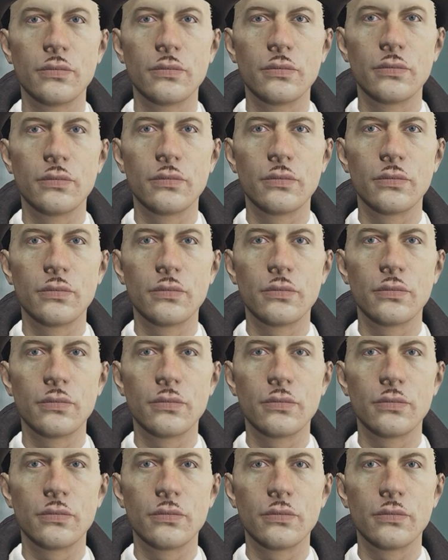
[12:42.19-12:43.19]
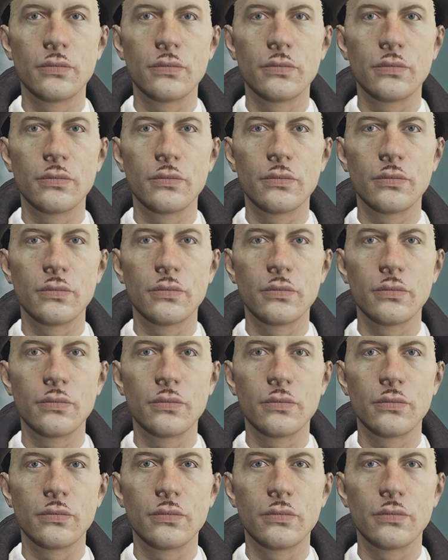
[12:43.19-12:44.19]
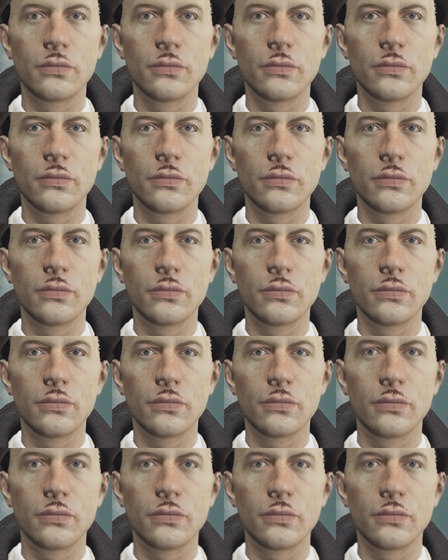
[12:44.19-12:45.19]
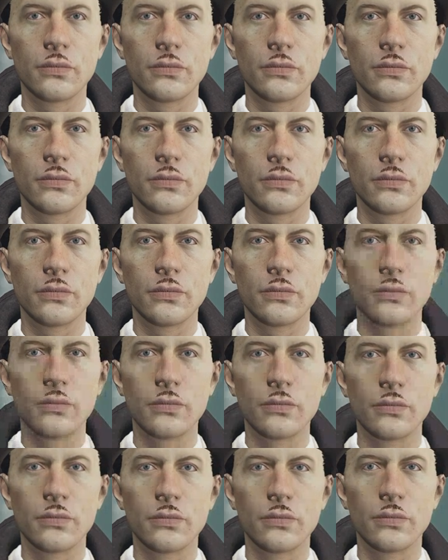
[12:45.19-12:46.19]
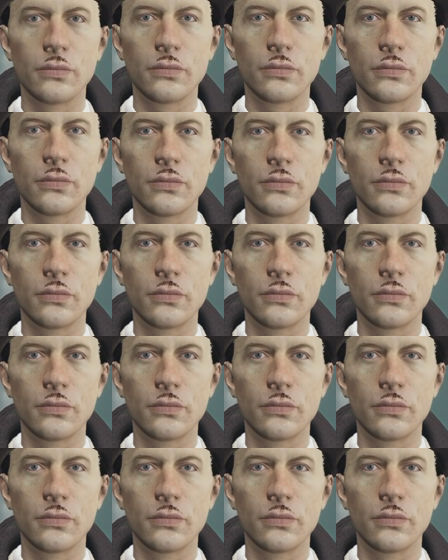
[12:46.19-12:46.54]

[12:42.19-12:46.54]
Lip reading: (no one is talking)